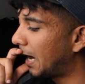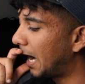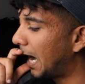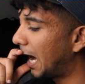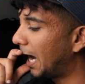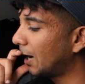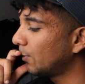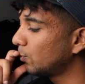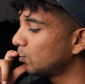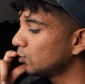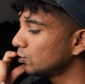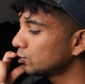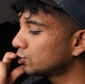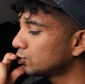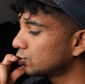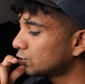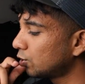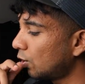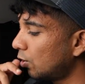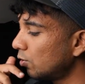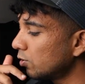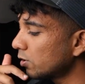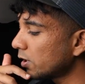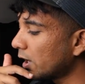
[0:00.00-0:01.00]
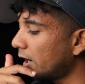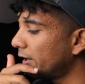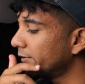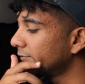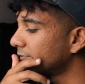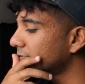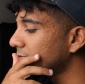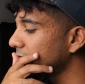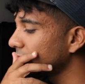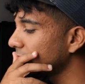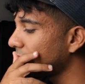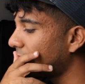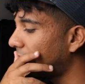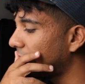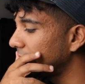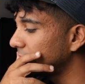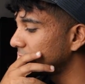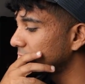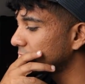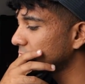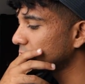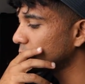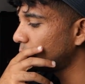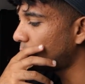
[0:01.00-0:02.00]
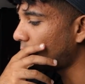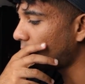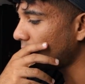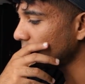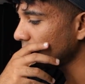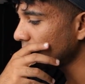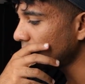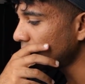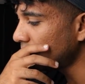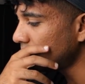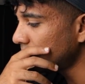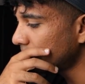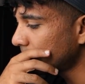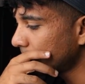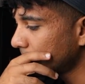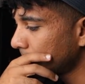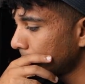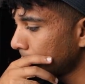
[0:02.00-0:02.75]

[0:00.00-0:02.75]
I will choke until I swallow.